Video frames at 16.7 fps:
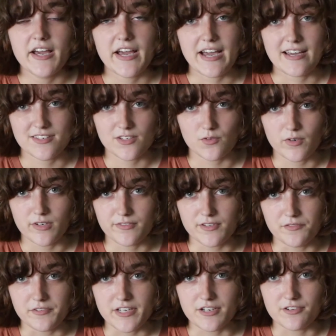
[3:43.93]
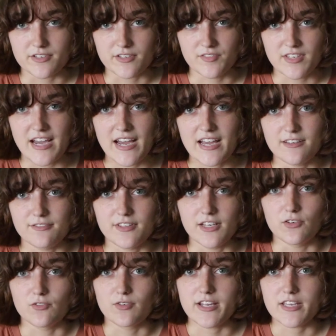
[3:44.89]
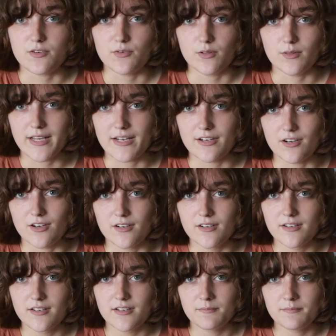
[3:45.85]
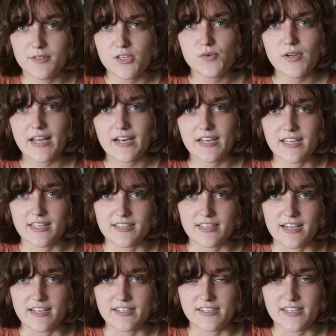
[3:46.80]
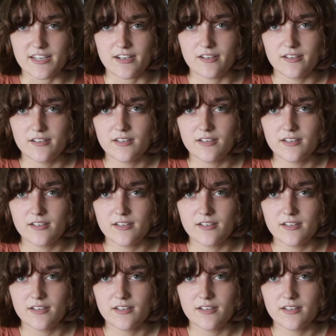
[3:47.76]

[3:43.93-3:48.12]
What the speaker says: ask one of the leaders of that if they'll write you a letter. You kind of get the idea.